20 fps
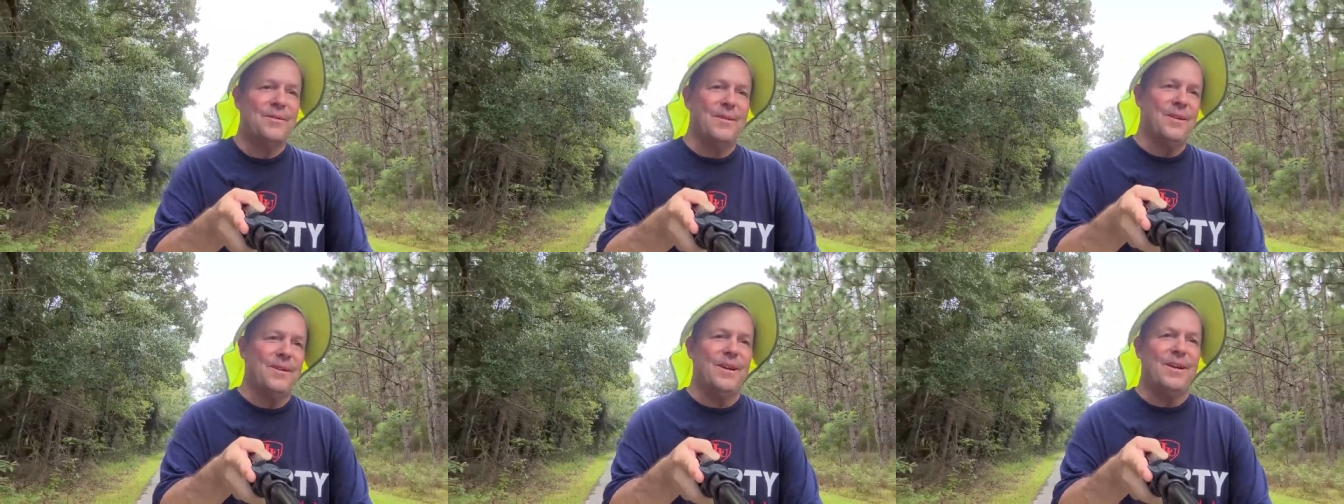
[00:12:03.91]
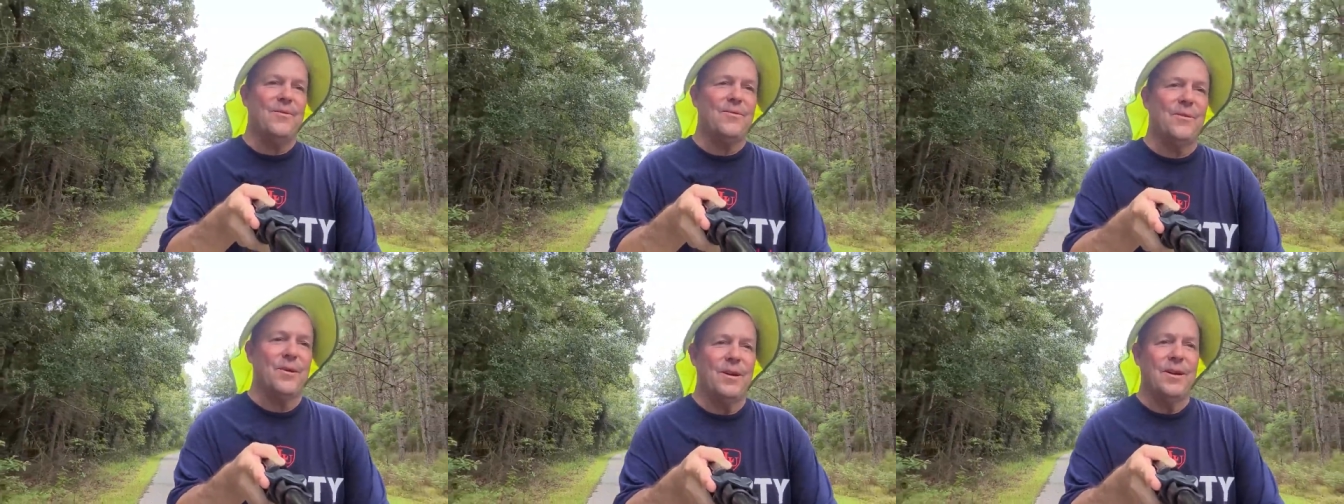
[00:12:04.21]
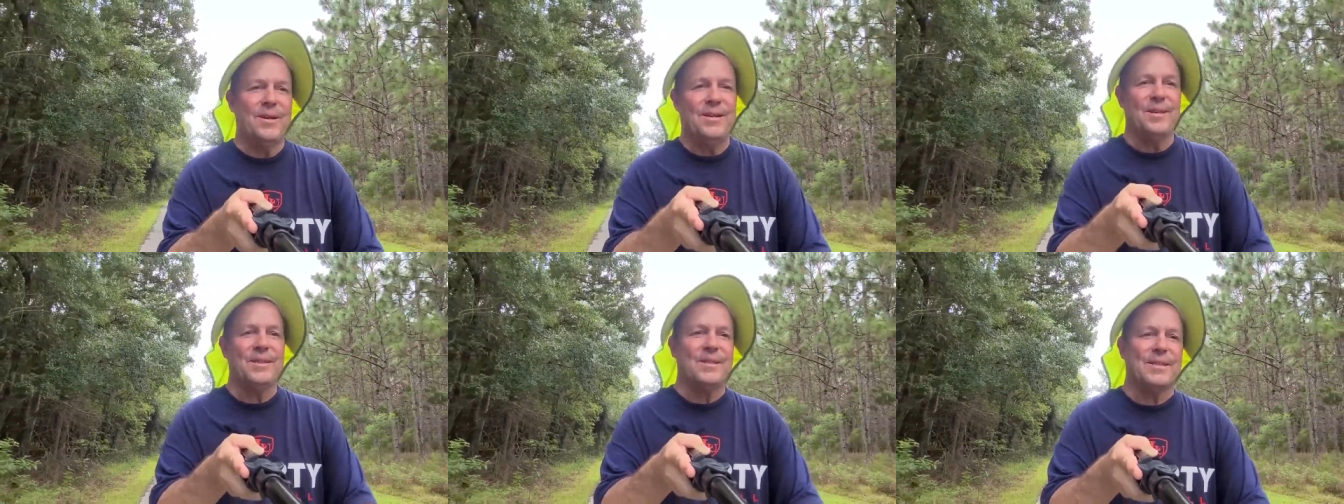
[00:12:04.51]
anyway,
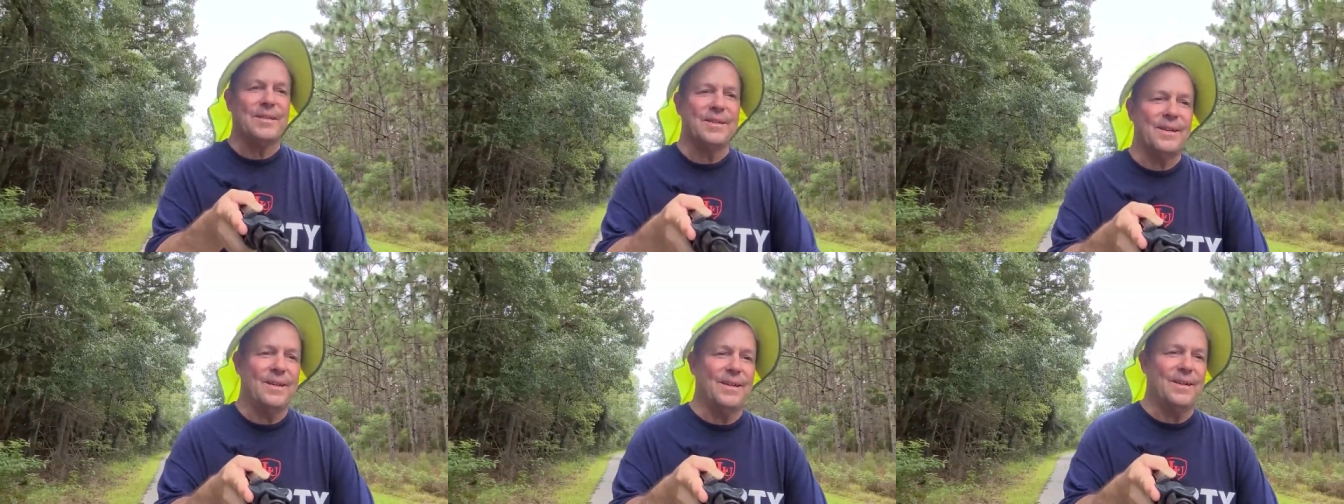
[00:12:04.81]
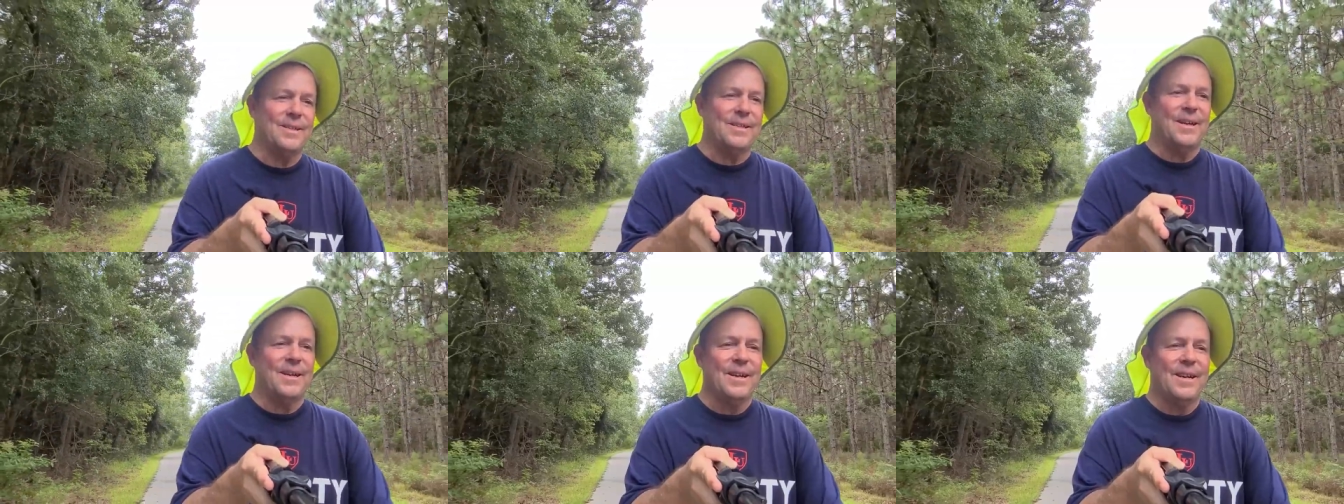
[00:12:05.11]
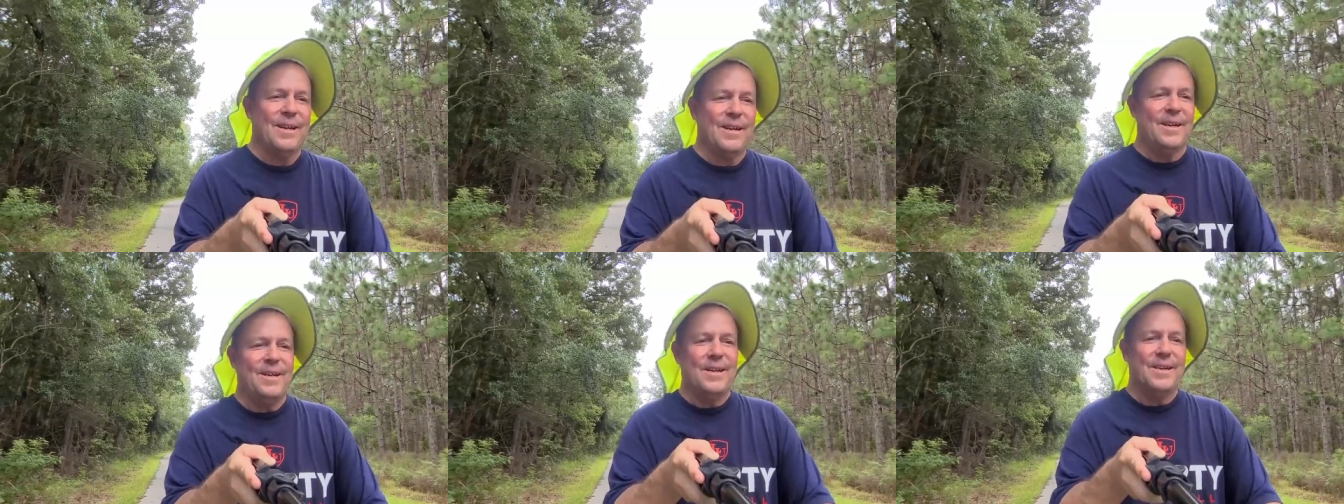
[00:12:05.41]
he's it's,
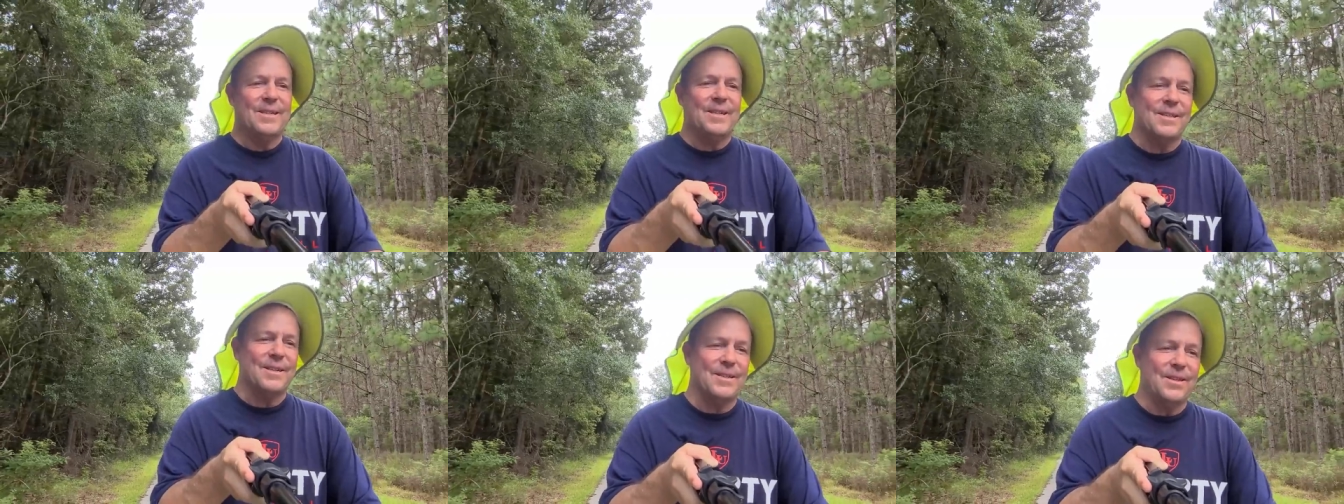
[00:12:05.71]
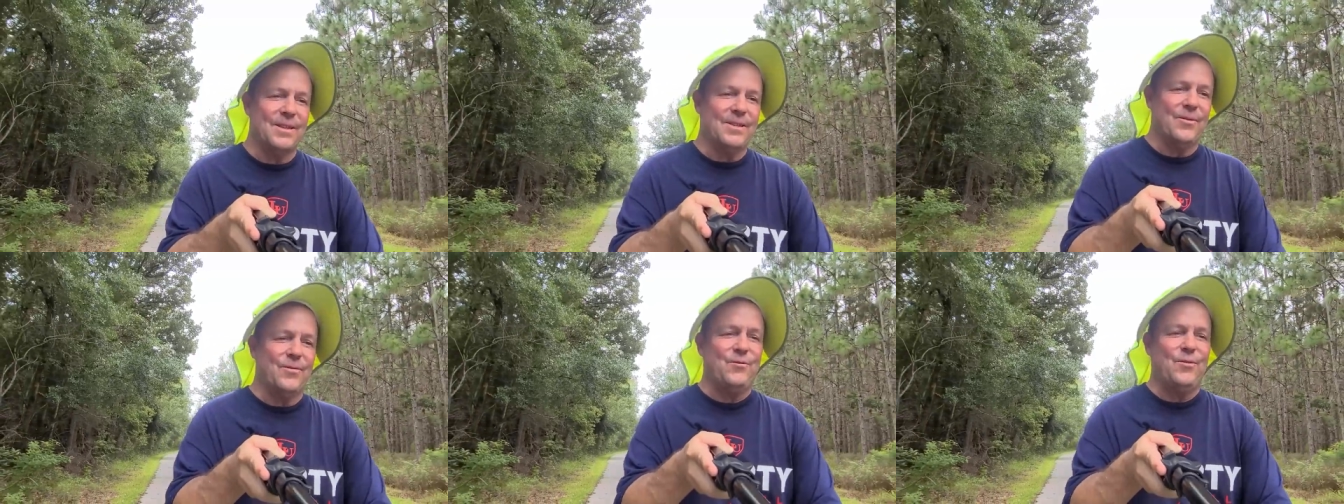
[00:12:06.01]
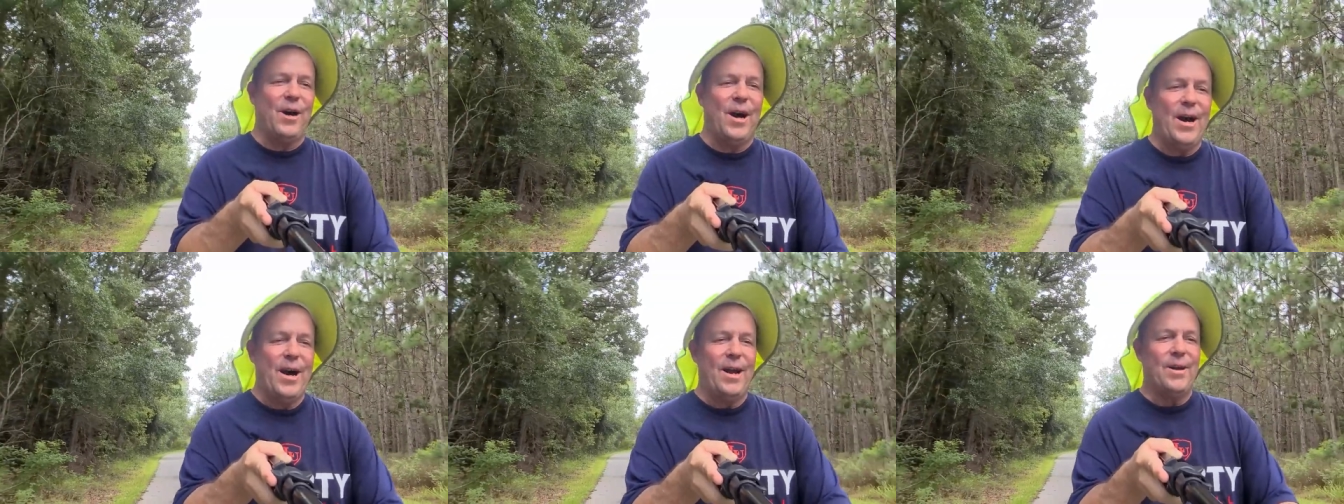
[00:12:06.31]
it's the
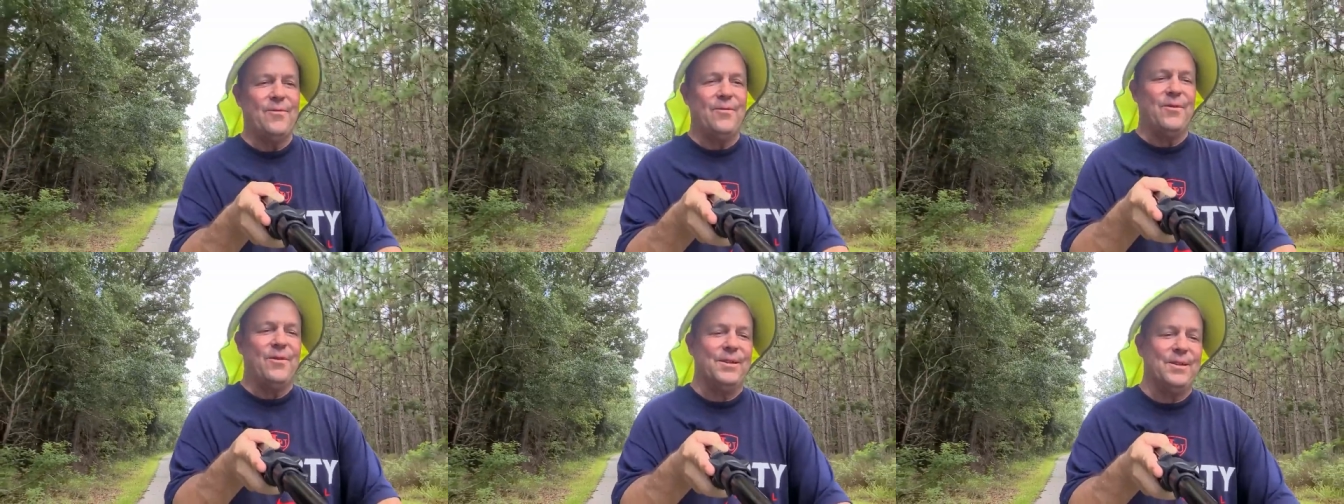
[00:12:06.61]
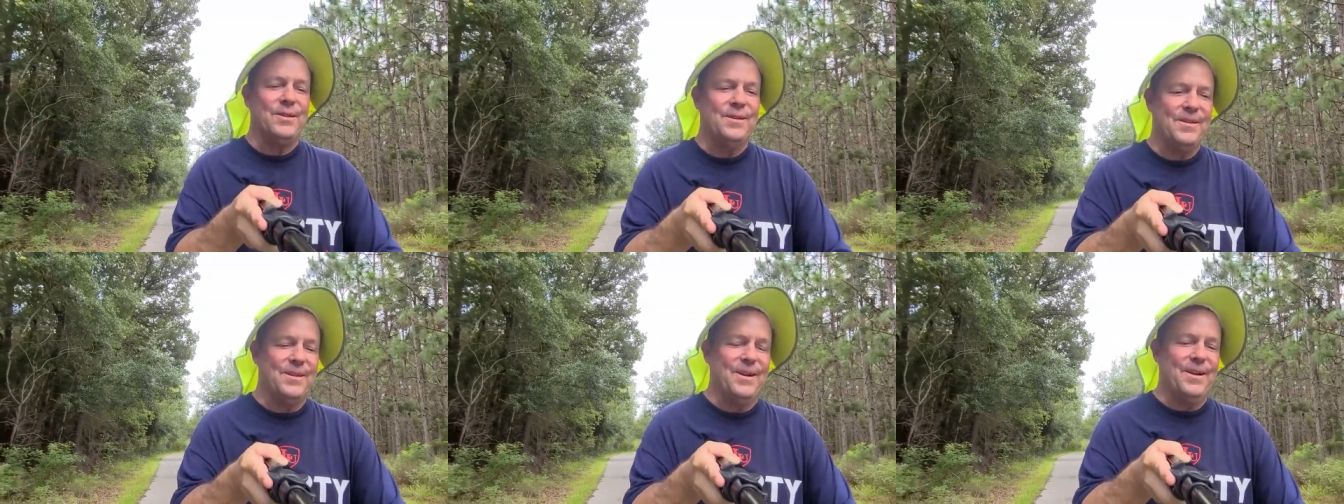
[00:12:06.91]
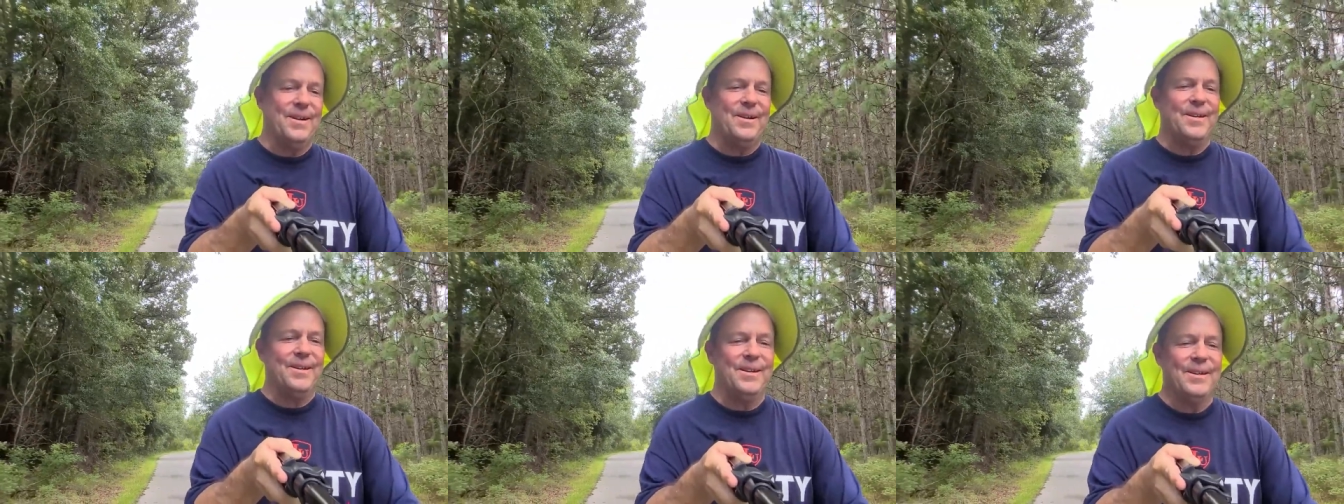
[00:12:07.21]
five on
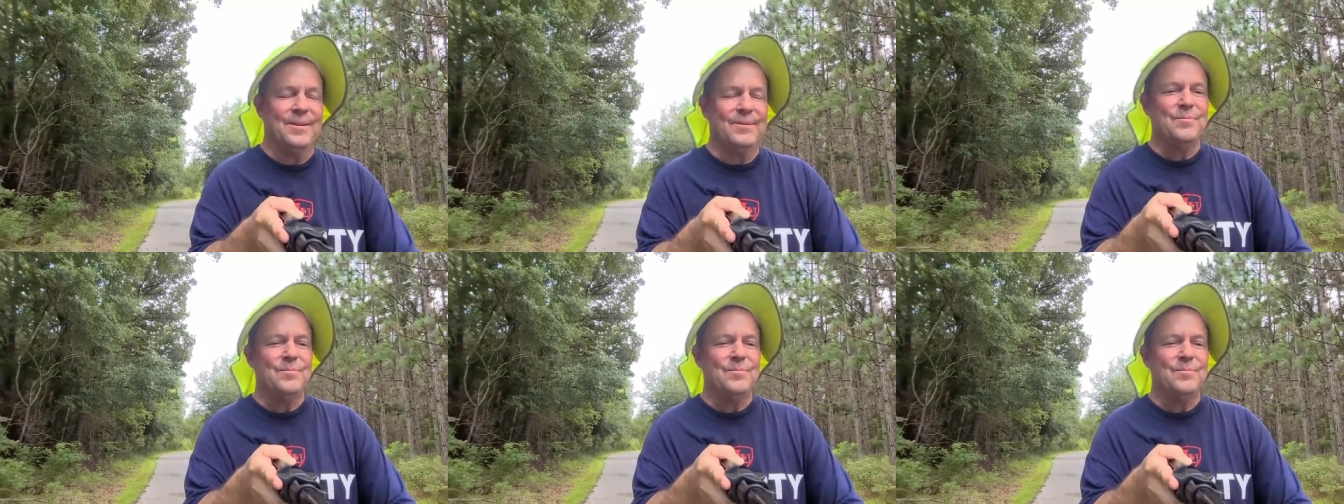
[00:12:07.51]
there.